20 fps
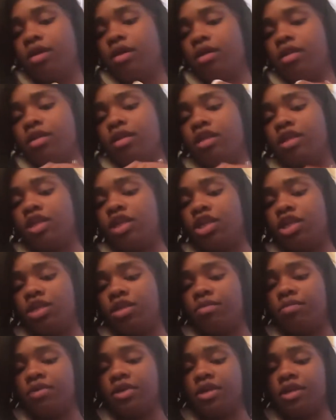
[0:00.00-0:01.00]
This should
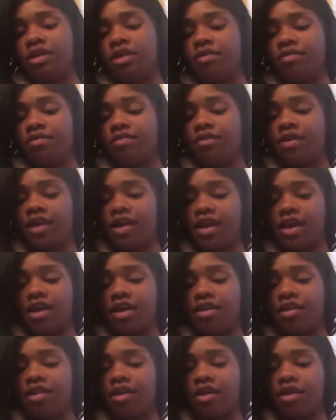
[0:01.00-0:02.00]
be enough right
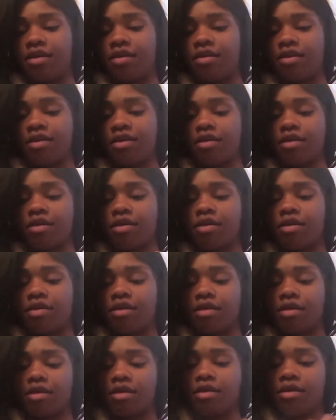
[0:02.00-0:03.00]
here
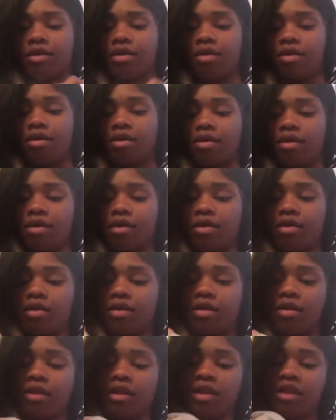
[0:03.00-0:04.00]
though.
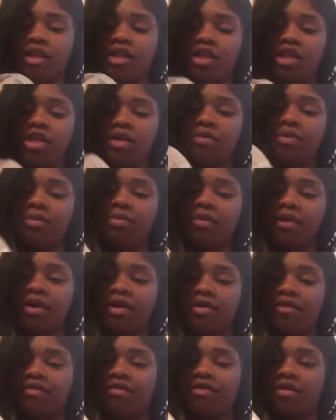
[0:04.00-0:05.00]
Like this should be
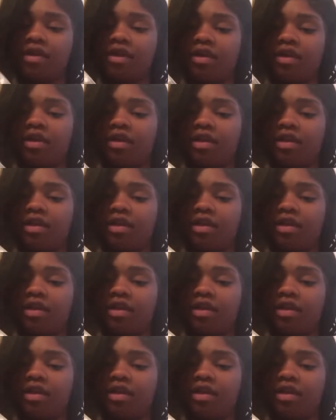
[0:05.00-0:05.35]
perfect.